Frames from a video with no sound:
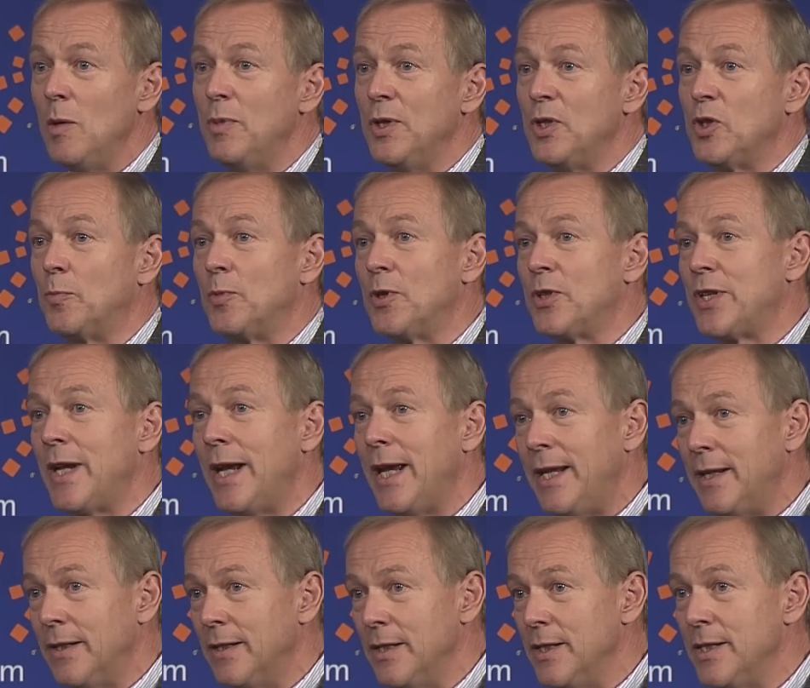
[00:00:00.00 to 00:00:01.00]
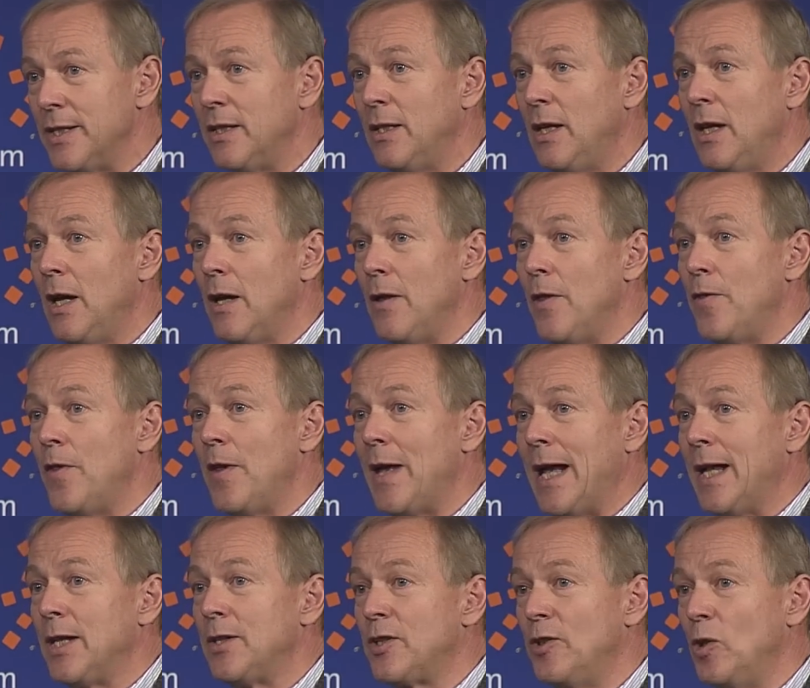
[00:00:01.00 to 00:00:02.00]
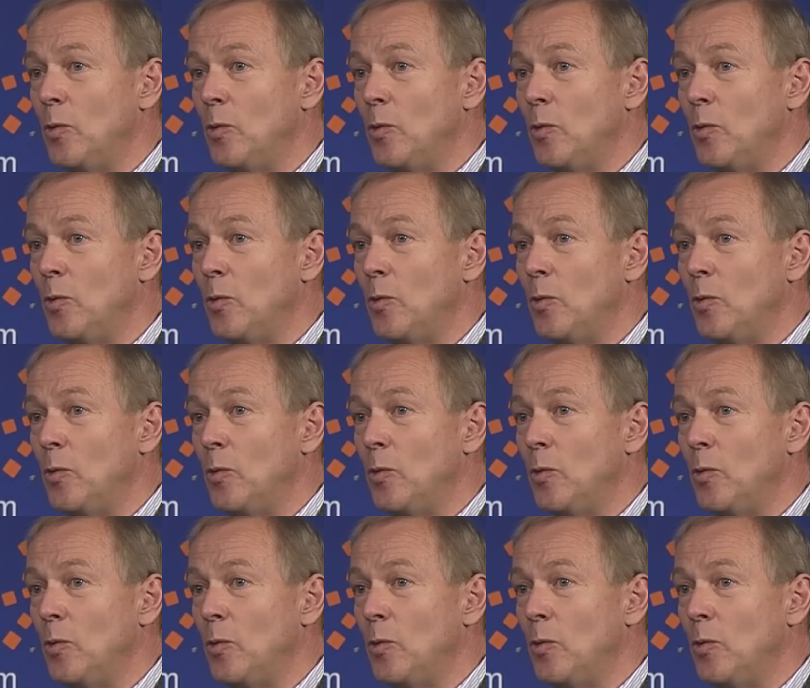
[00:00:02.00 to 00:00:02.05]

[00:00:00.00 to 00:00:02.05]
But to pretend that